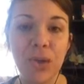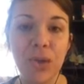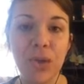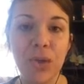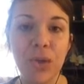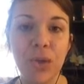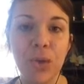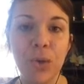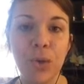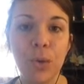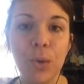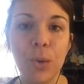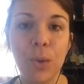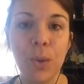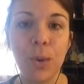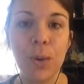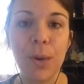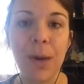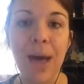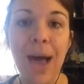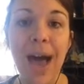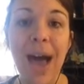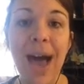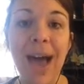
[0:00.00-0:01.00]
to
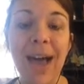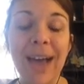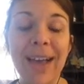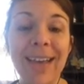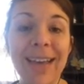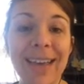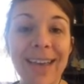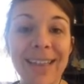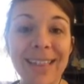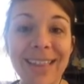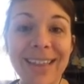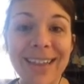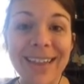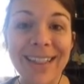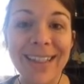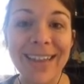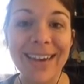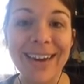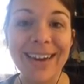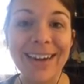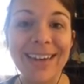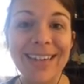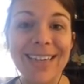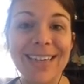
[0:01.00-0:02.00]
get the
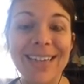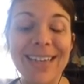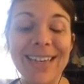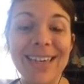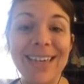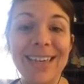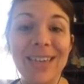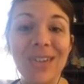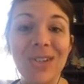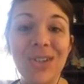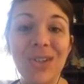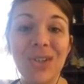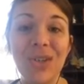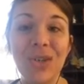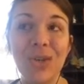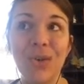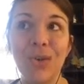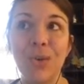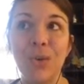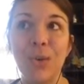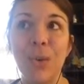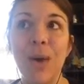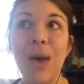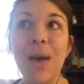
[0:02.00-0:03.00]
clarity,
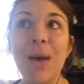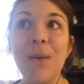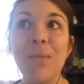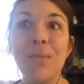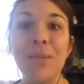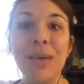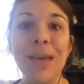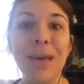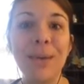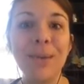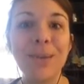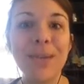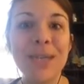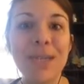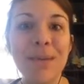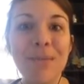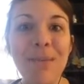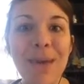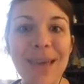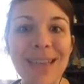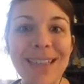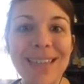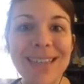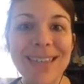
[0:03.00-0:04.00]
to be able to
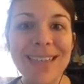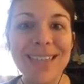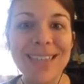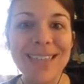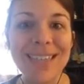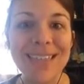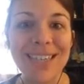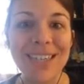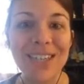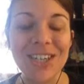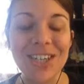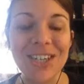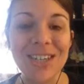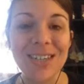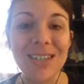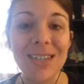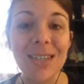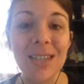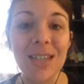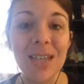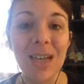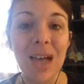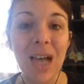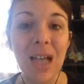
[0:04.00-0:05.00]
make the
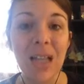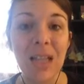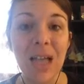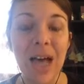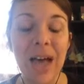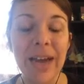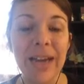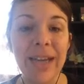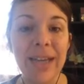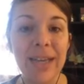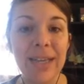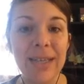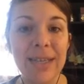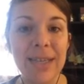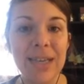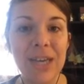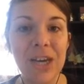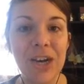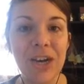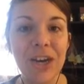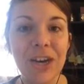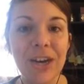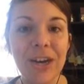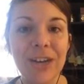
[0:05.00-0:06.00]
decisions a lot
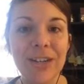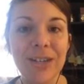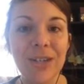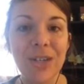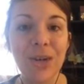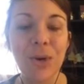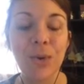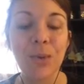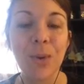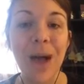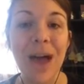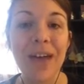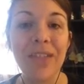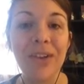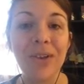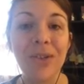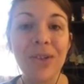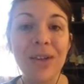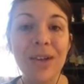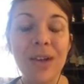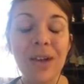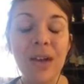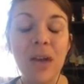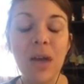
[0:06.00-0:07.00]
easier. So rather
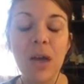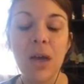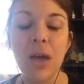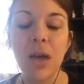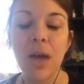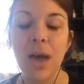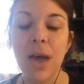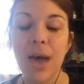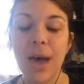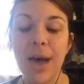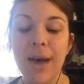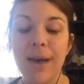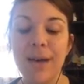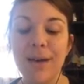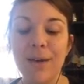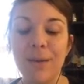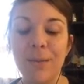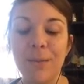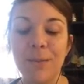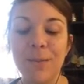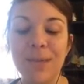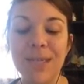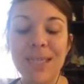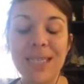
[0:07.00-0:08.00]
than
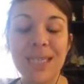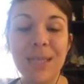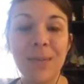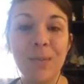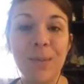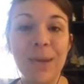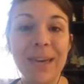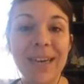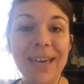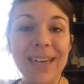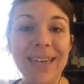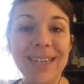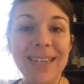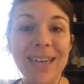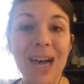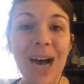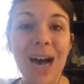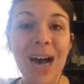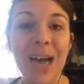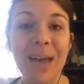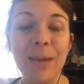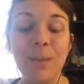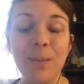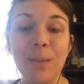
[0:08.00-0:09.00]
spending
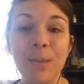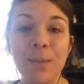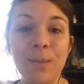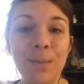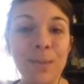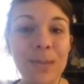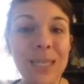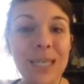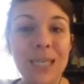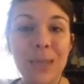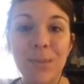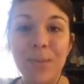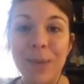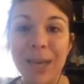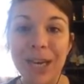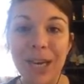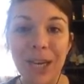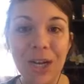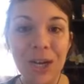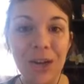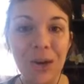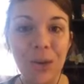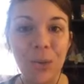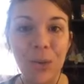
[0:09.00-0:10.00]
time
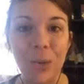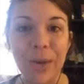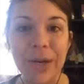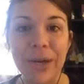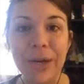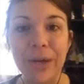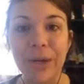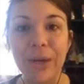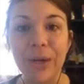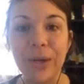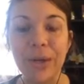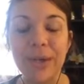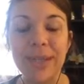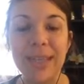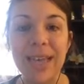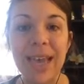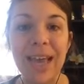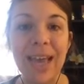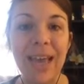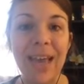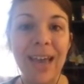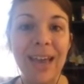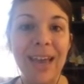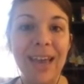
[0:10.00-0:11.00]
spinning your wheels
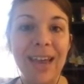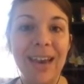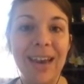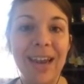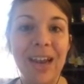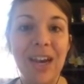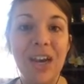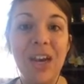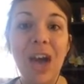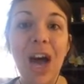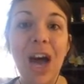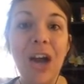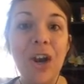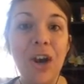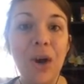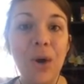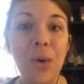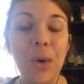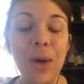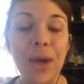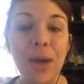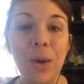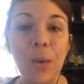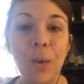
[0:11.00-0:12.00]
and not
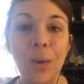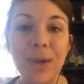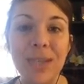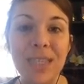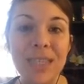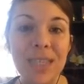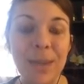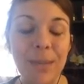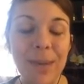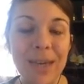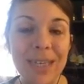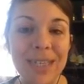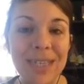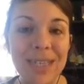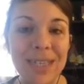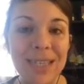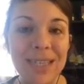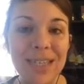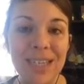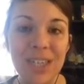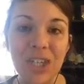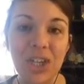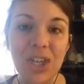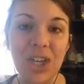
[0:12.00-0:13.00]
knowing what's the best
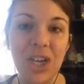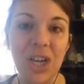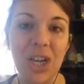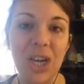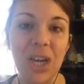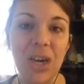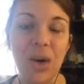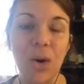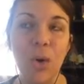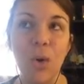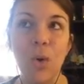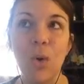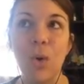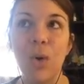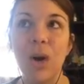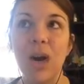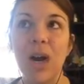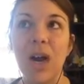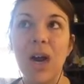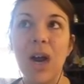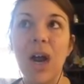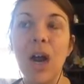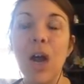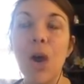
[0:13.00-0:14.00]
decision,
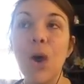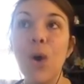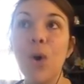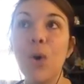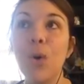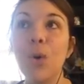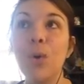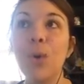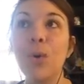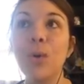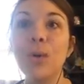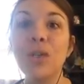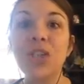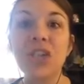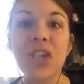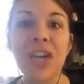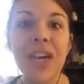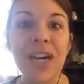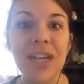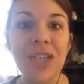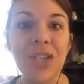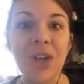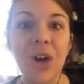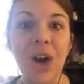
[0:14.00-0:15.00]
or who should
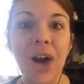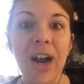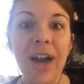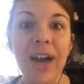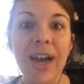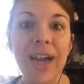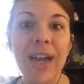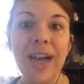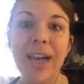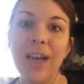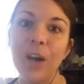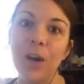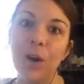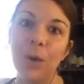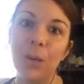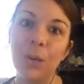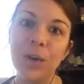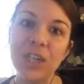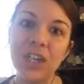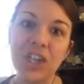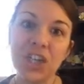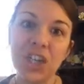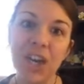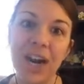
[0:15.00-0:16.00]
I target, or
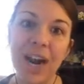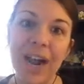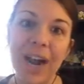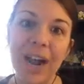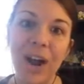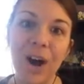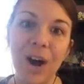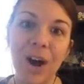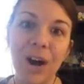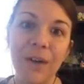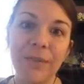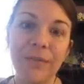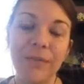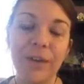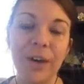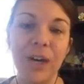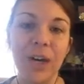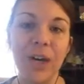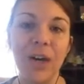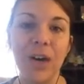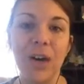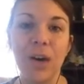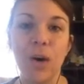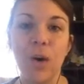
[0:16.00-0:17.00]
what should I
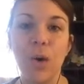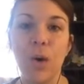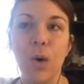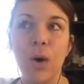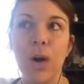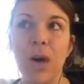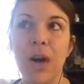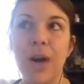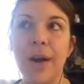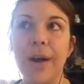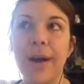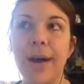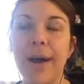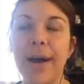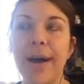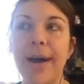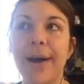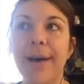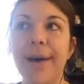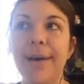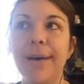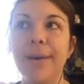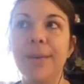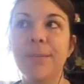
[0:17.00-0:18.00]
offer, or
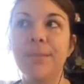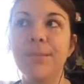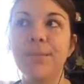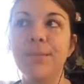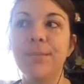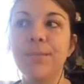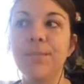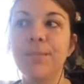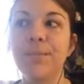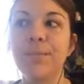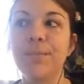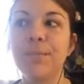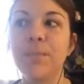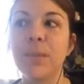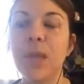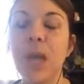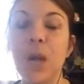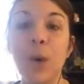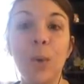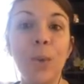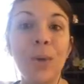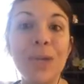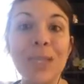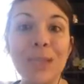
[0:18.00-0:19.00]

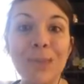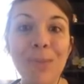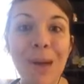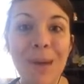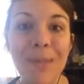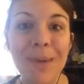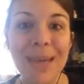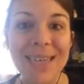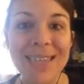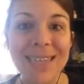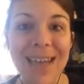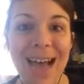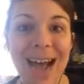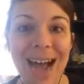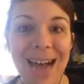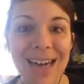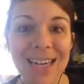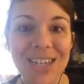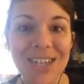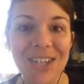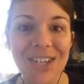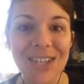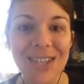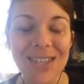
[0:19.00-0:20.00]
what's my best
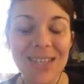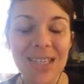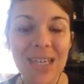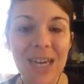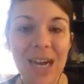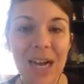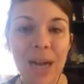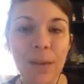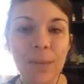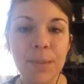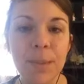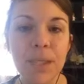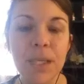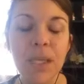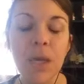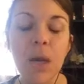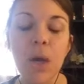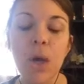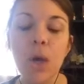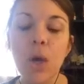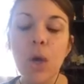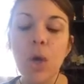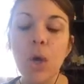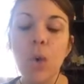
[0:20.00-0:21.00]
action steps,
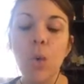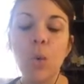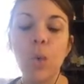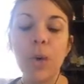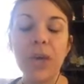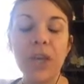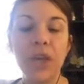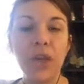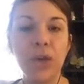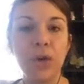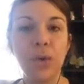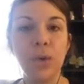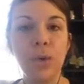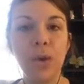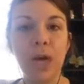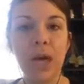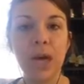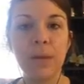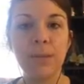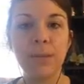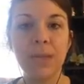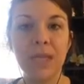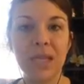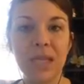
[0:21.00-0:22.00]
when you
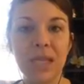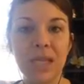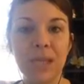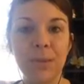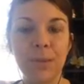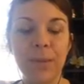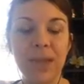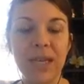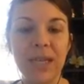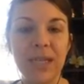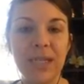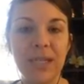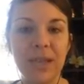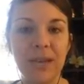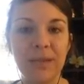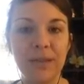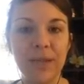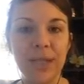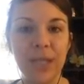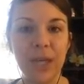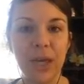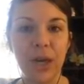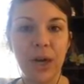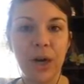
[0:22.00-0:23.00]
come to this place of
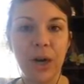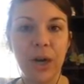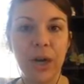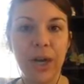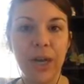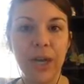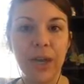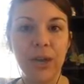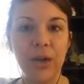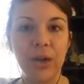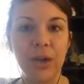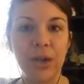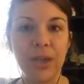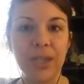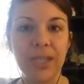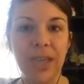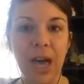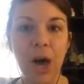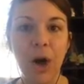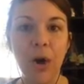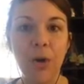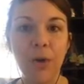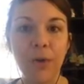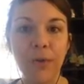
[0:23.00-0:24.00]
center in
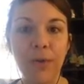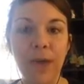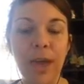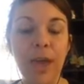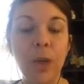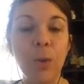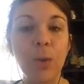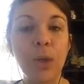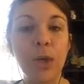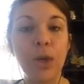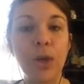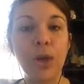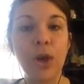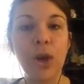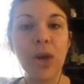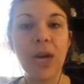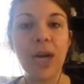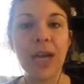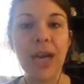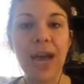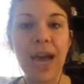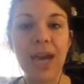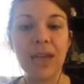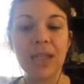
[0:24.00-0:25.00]
yourself, and when you're
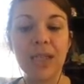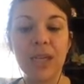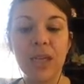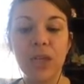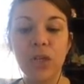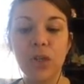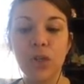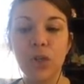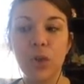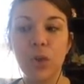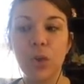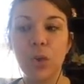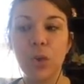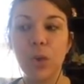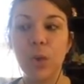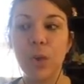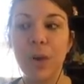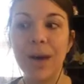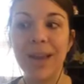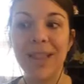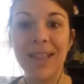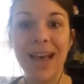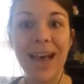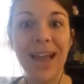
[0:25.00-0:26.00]
connected to
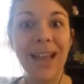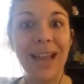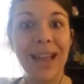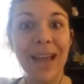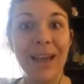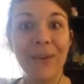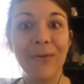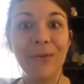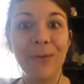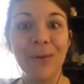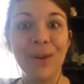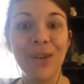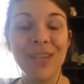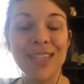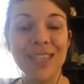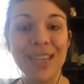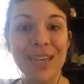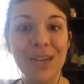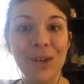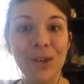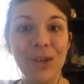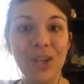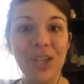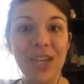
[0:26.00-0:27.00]
that life force
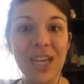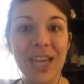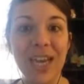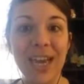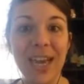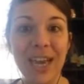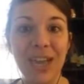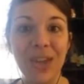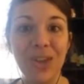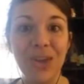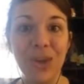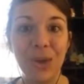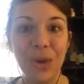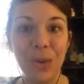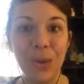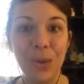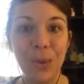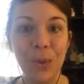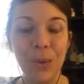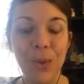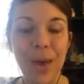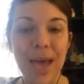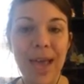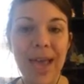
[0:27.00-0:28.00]
energy in
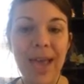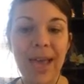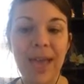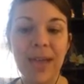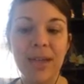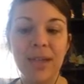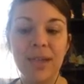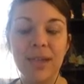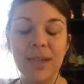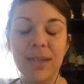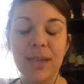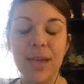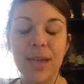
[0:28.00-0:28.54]
you, and